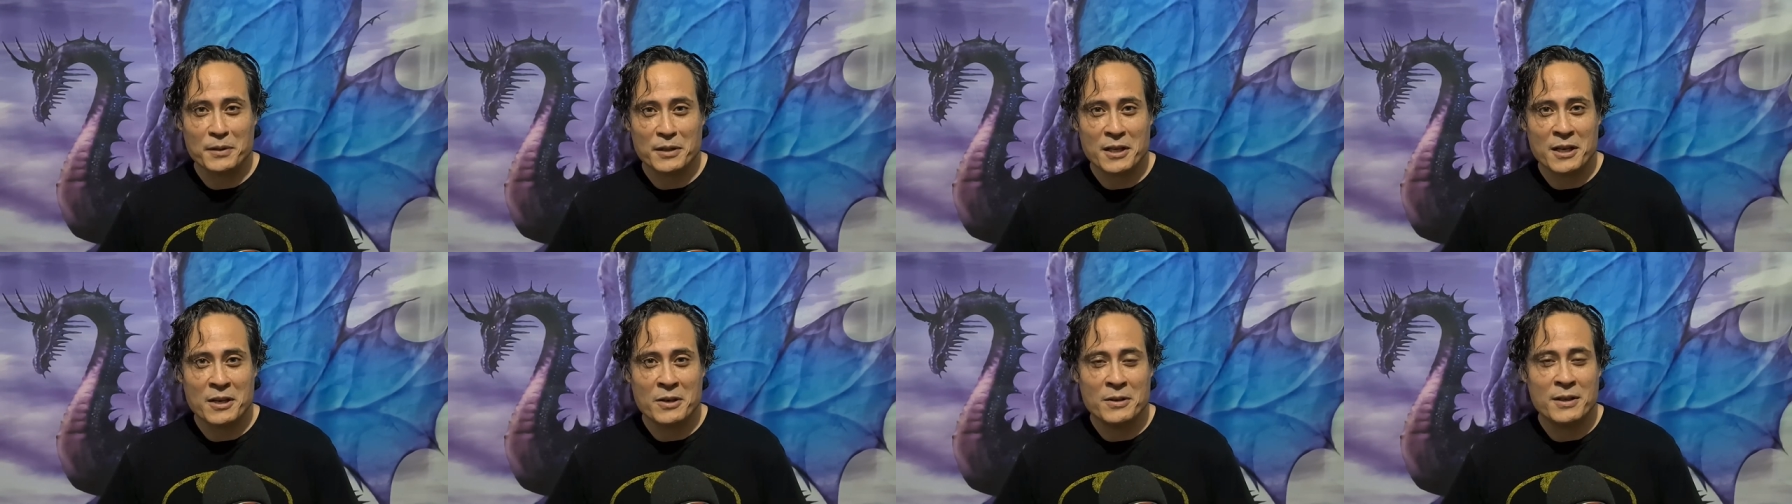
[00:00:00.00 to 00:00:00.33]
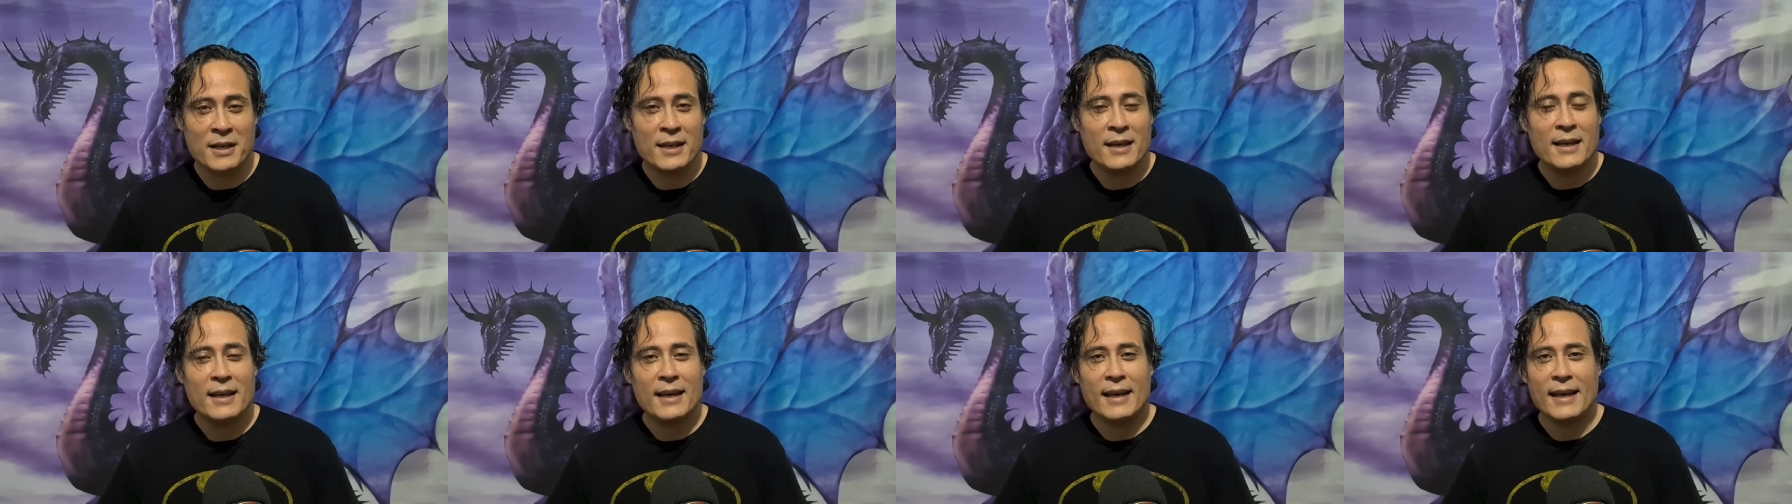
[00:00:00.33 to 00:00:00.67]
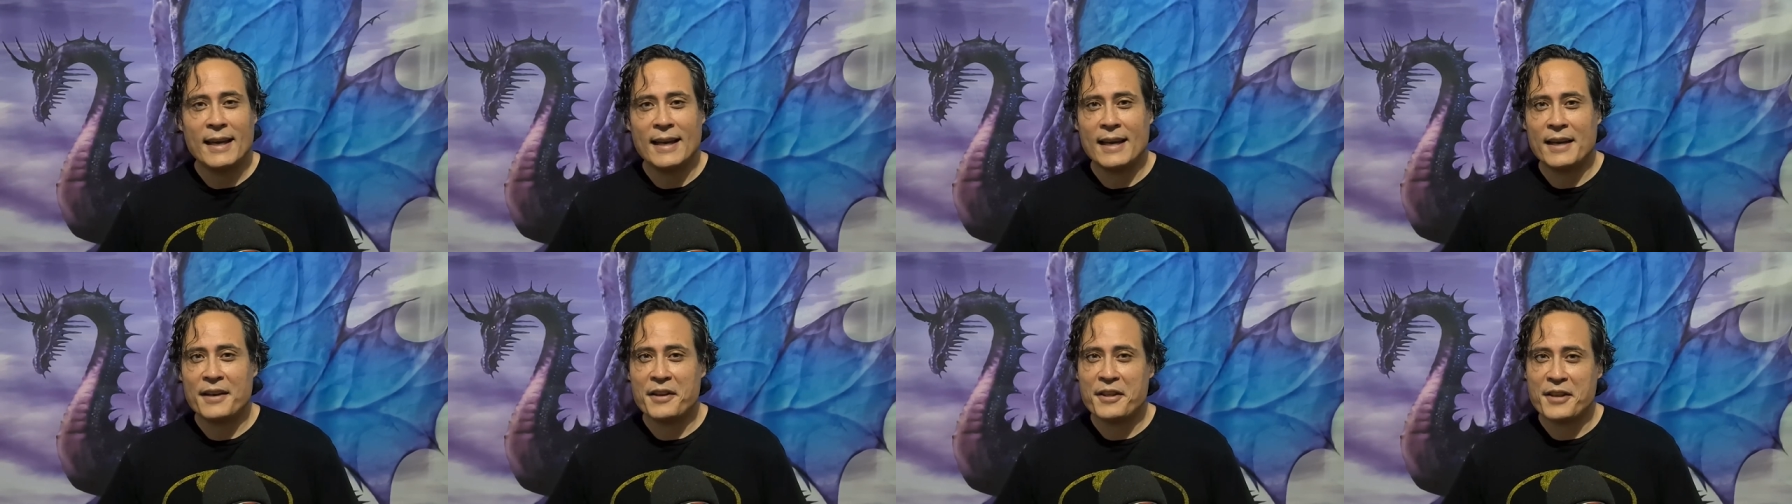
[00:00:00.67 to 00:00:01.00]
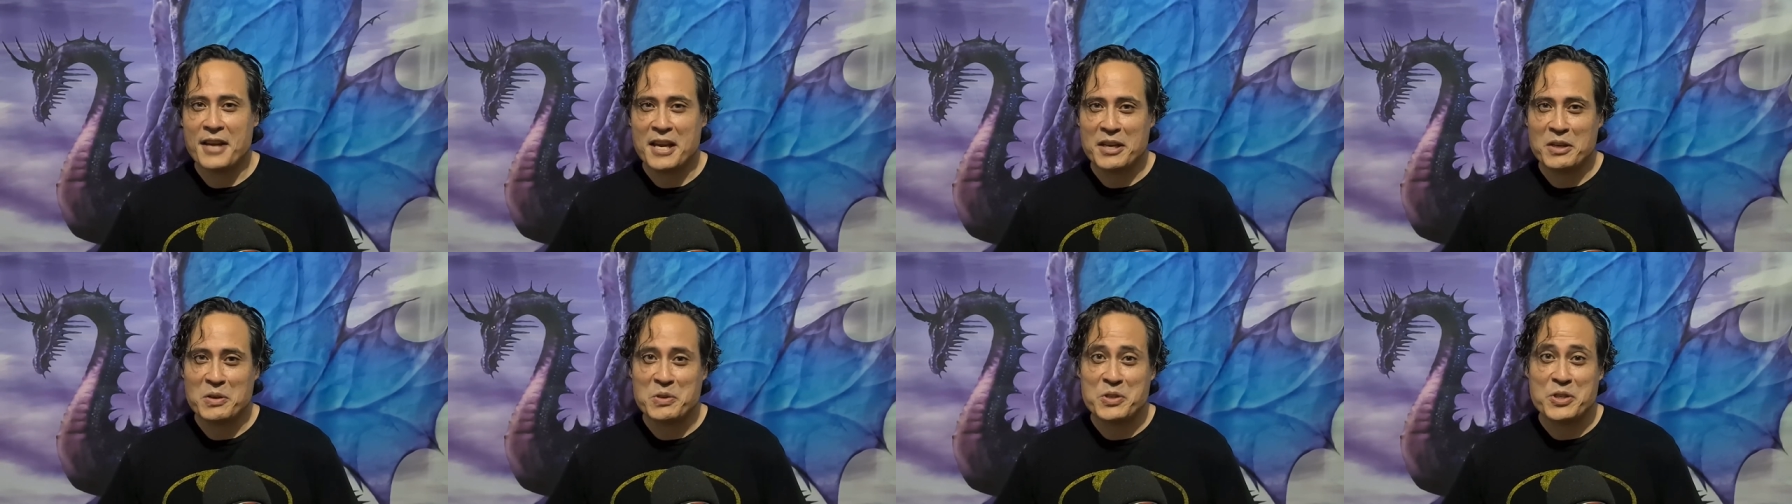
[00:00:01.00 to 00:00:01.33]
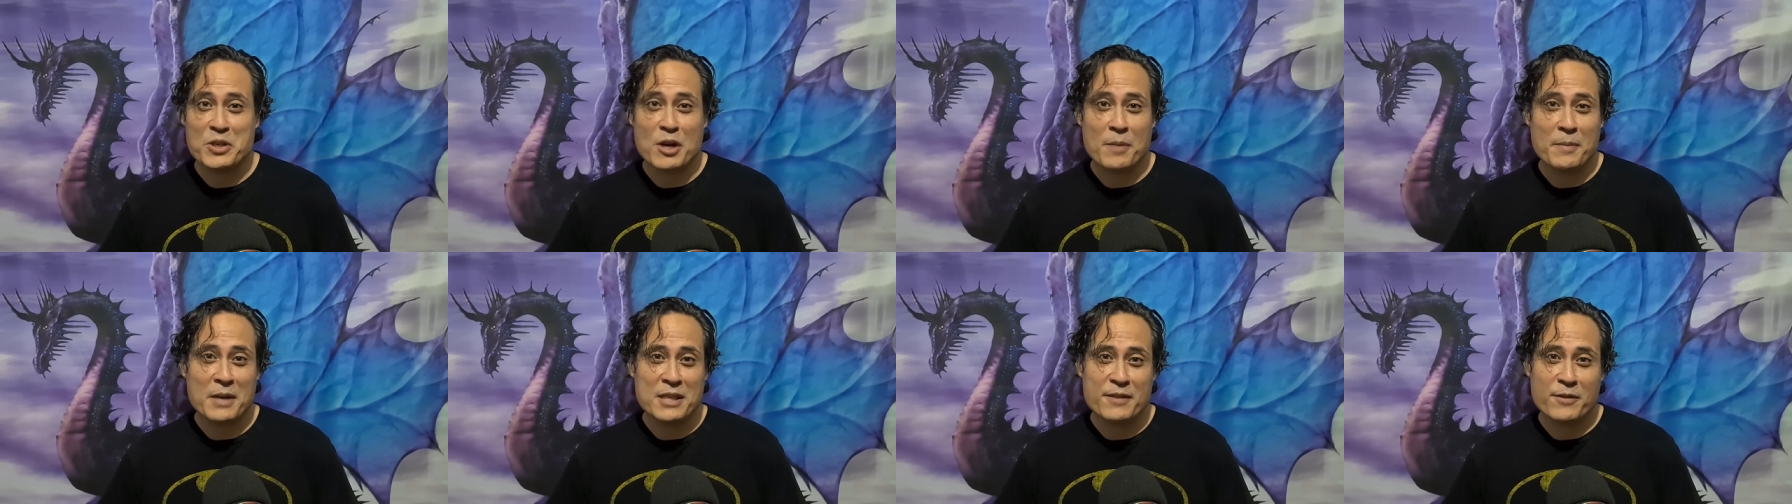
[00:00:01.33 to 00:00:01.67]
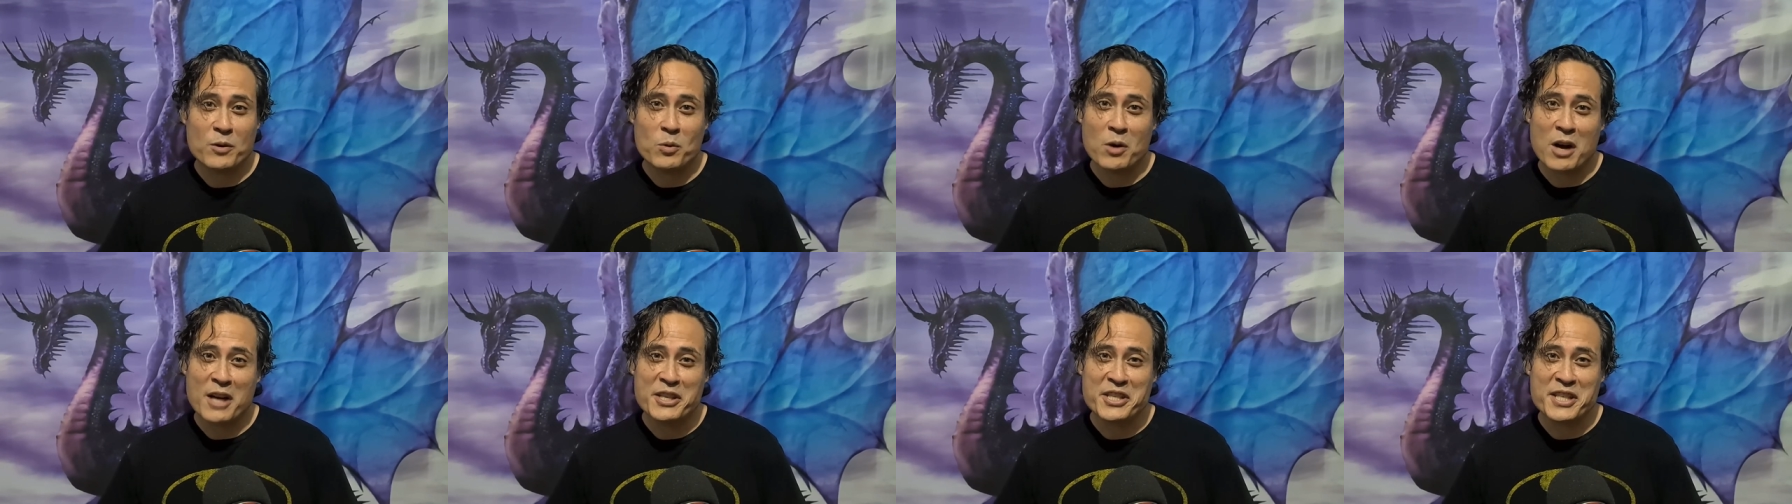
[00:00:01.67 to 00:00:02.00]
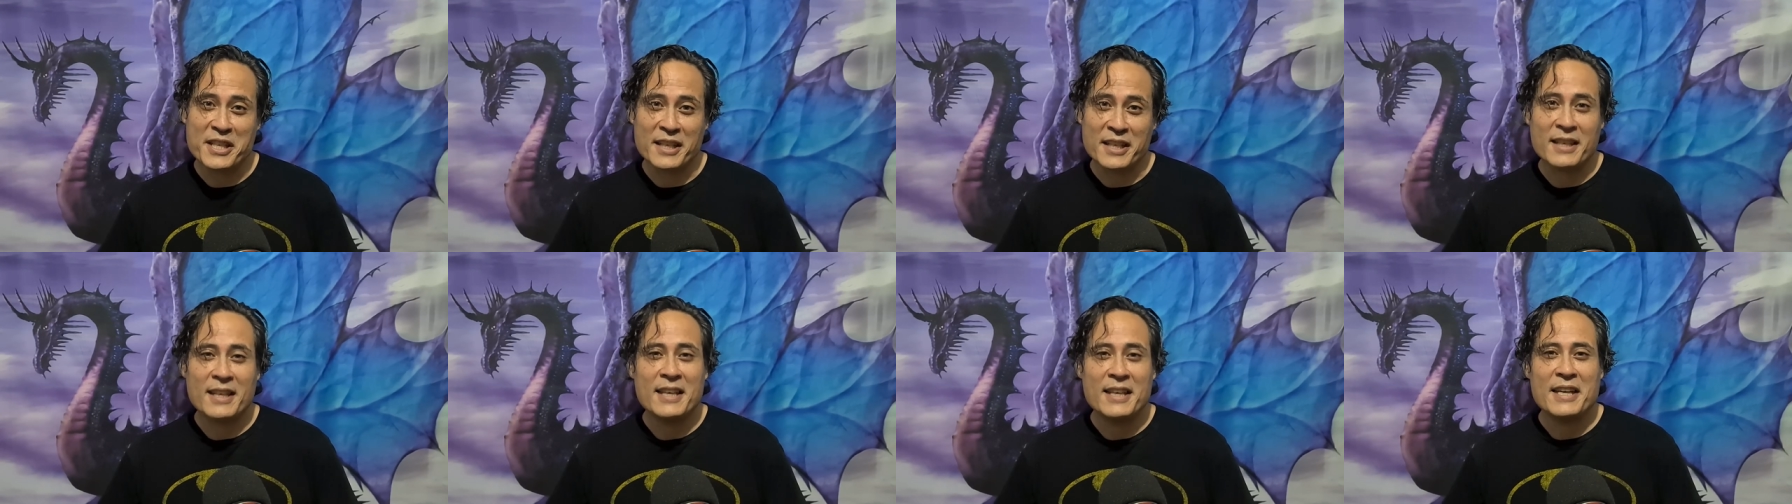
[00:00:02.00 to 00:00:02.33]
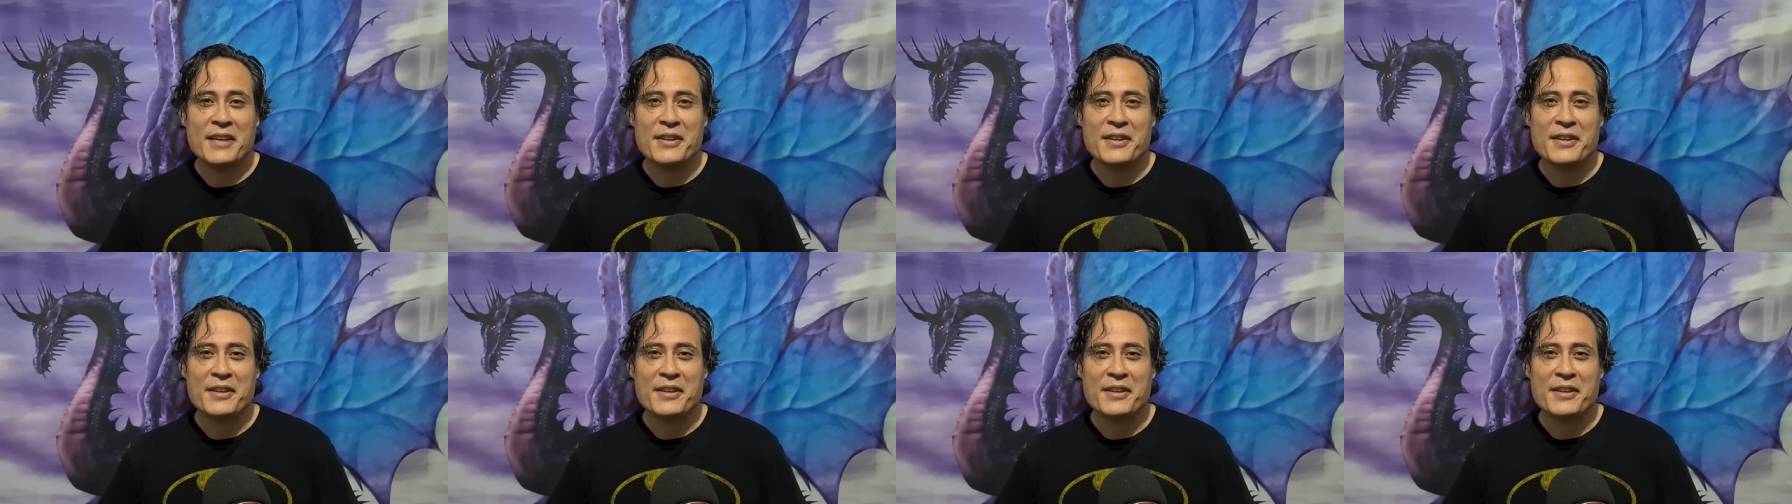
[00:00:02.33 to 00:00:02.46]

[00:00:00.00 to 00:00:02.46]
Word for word: below, and thank you so much for watching.